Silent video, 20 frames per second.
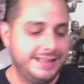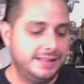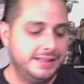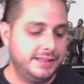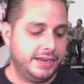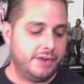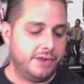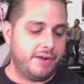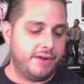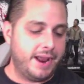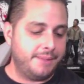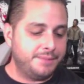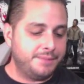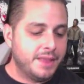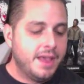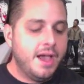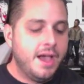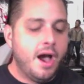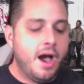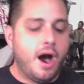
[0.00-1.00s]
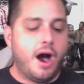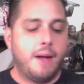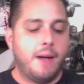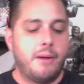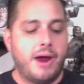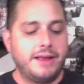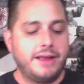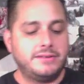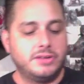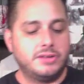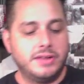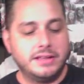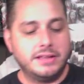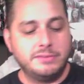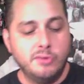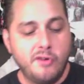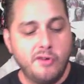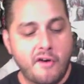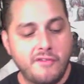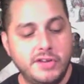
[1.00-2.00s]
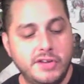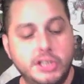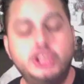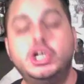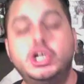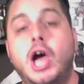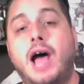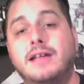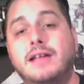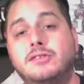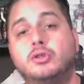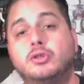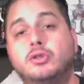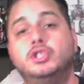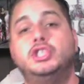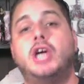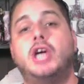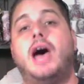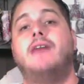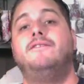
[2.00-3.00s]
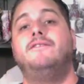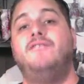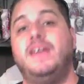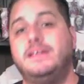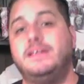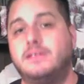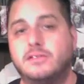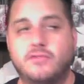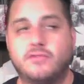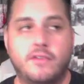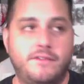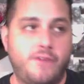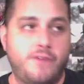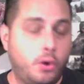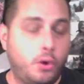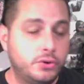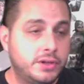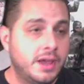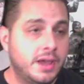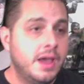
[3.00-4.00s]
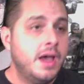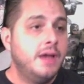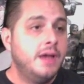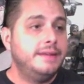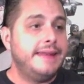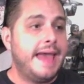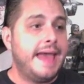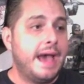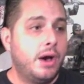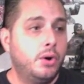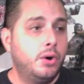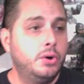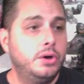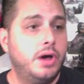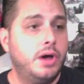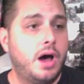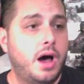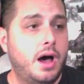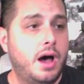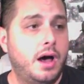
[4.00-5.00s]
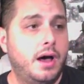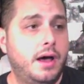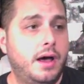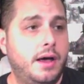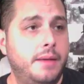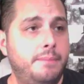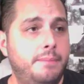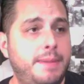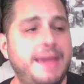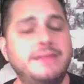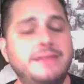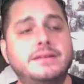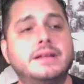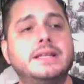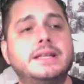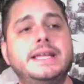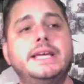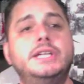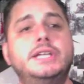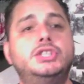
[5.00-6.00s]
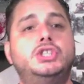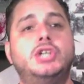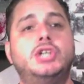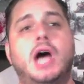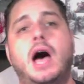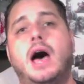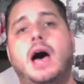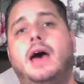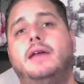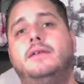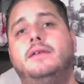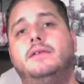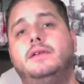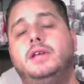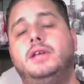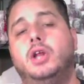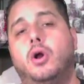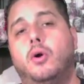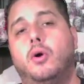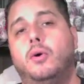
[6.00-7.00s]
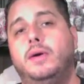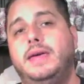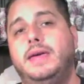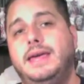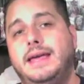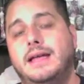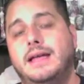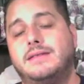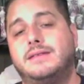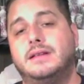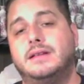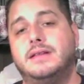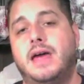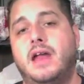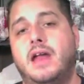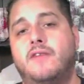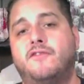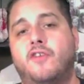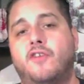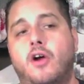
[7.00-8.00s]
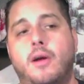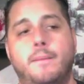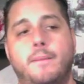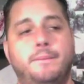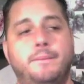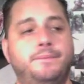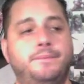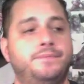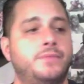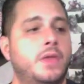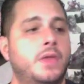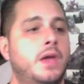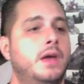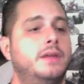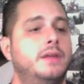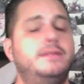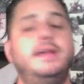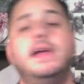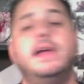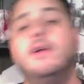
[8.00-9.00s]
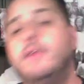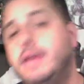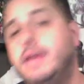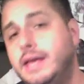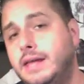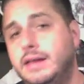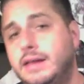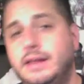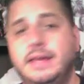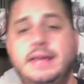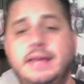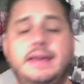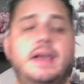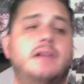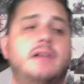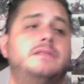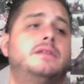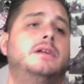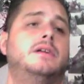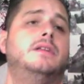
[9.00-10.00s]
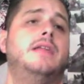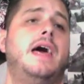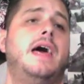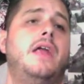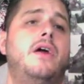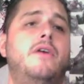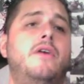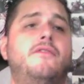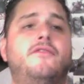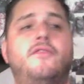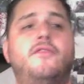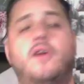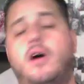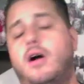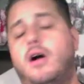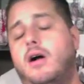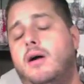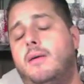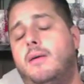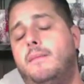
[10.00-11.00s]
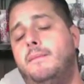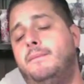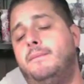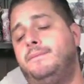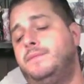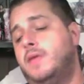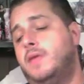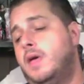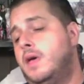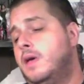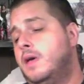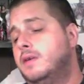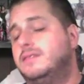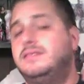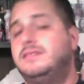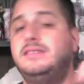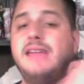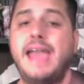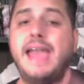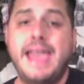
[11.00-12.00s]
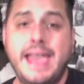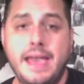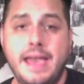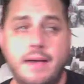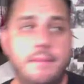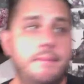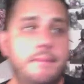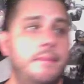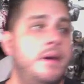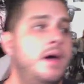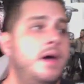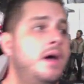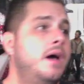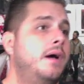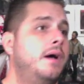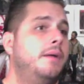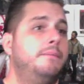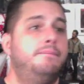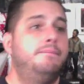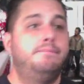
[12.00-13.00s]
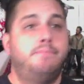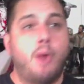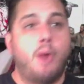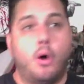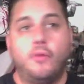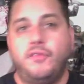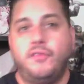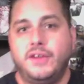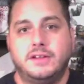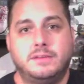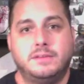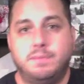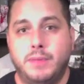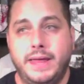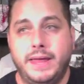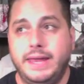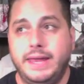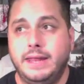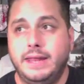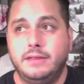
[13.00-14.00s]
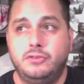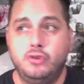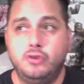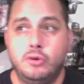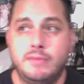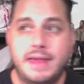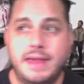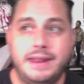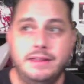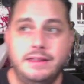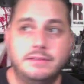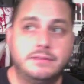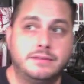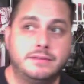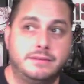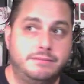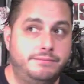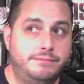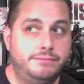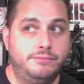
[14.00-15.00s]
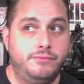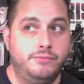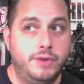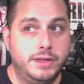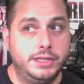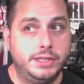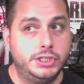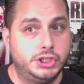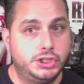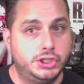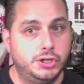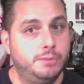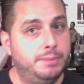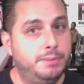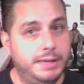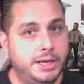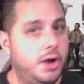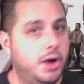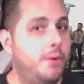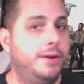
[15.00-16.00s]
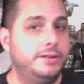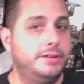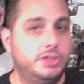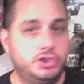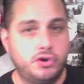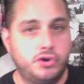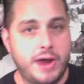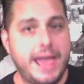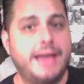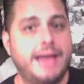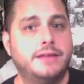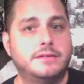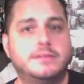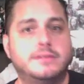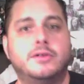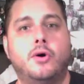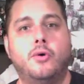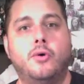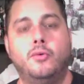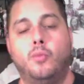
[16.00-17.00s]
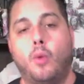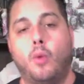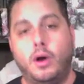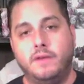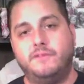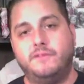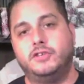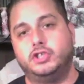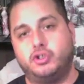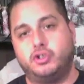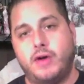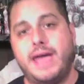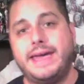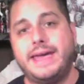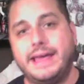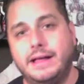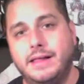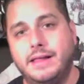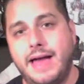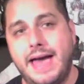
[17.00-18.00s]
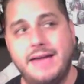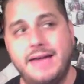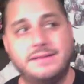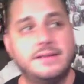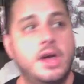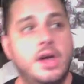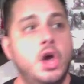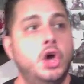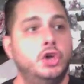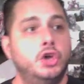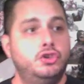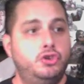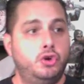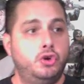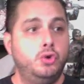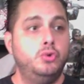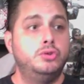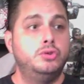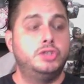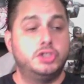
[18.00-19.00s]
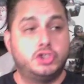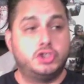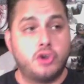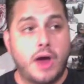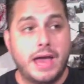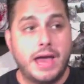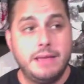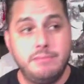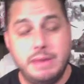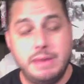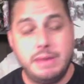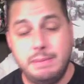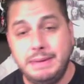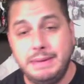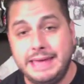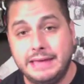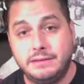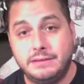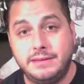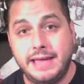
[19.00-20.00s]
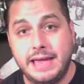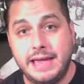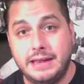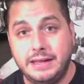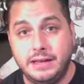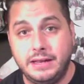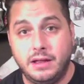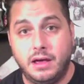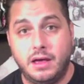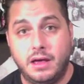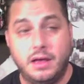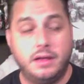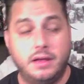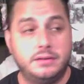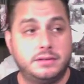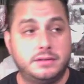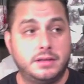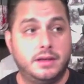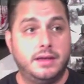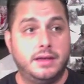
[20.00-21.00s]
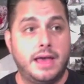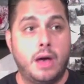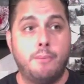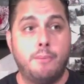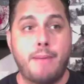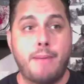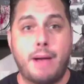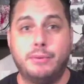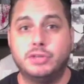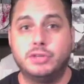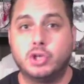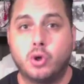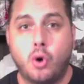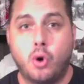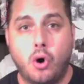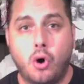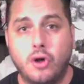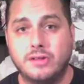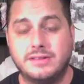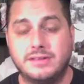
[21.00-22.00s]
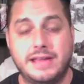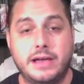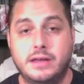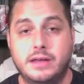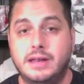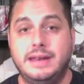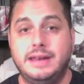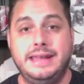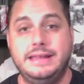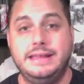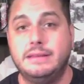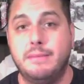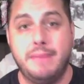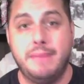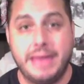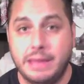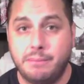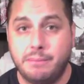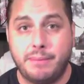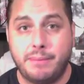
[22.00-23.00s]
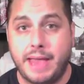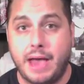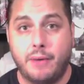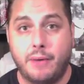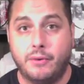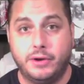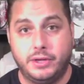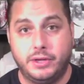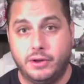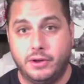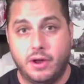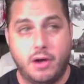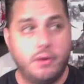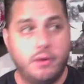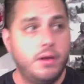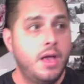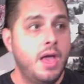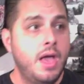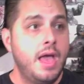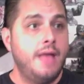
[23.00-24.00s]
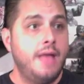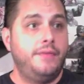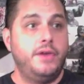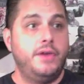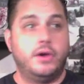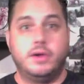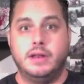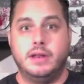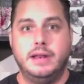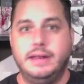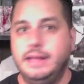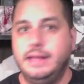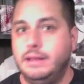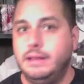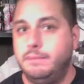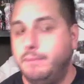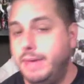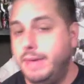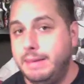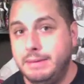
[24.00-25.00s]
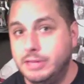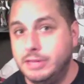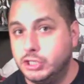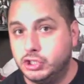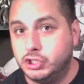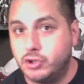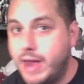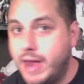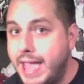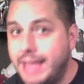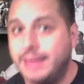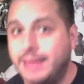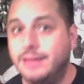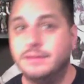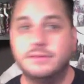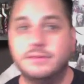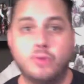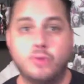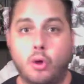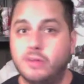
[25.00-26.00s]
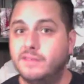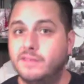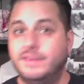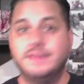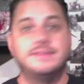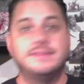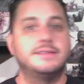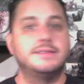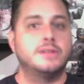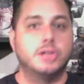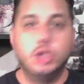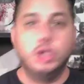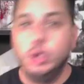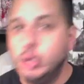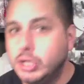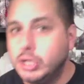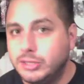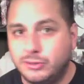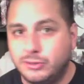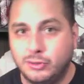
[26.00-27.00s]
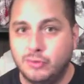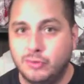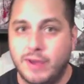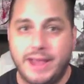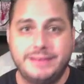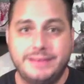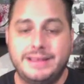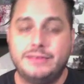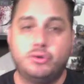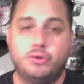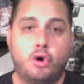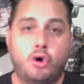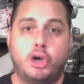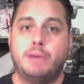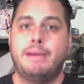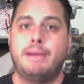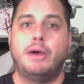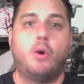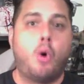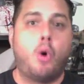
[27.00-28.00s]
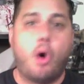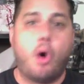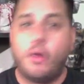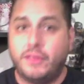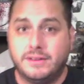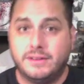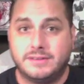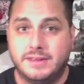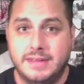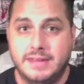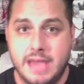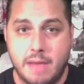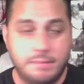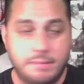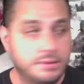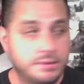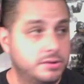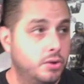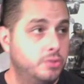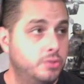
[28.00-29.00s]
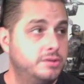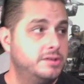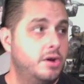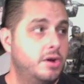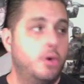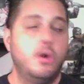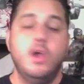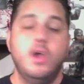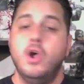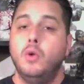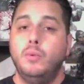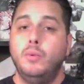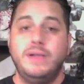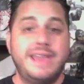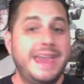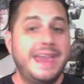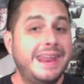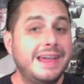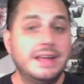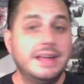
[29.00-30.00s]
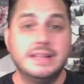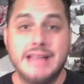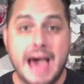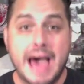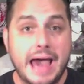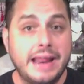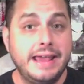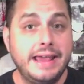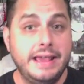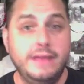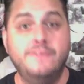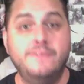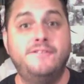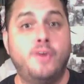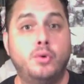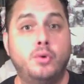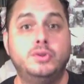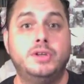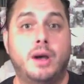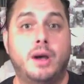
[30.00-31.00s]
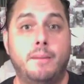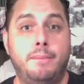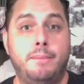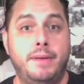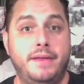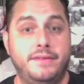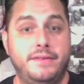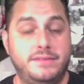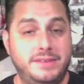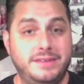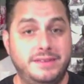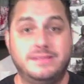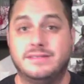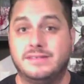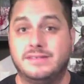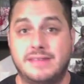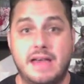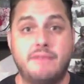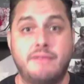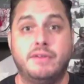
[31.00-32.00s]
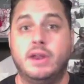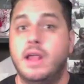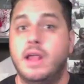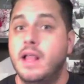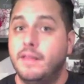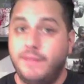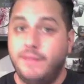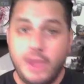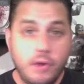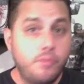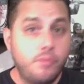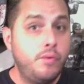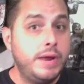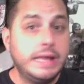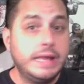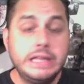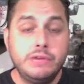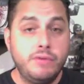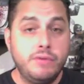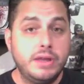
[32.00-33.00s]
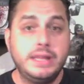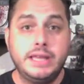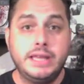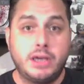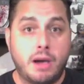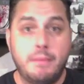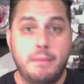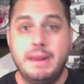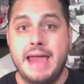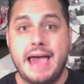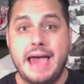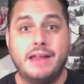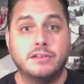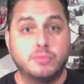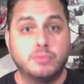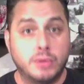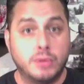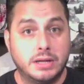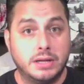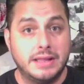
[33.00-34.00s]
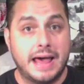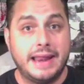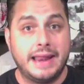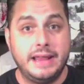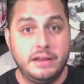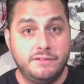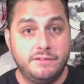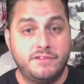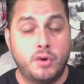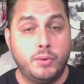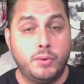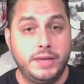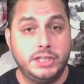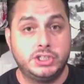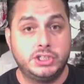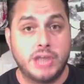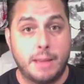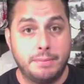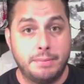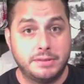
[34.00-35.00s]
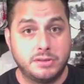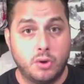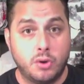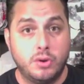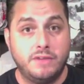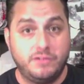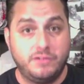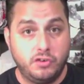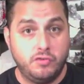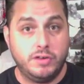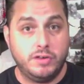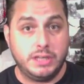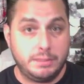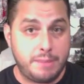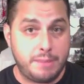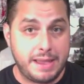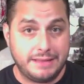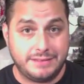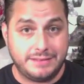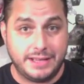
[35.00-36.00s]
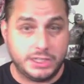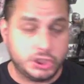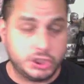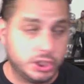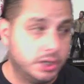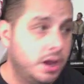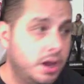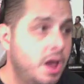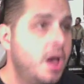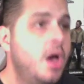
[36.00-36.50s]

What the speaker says: clear, right? Alright, so let's move over to Jon. So Jon faces revolt. Now, basically, Jon, you know, he gets the letter from Tyrion. He gets a letter from Sam, both explaining to him that he's really should be going to Dragonstone. One for Dragonglass, two to try and maybe get Dany to help out with the cause. They're going to need the manpower, you know? They're going to need maybe the dragons. All of this is alluded to, right? They talk about all this in the episode. So we're getting a lot of info dump in season 7. They're really, really coming at us with a lot of info each episode if you really pay attention.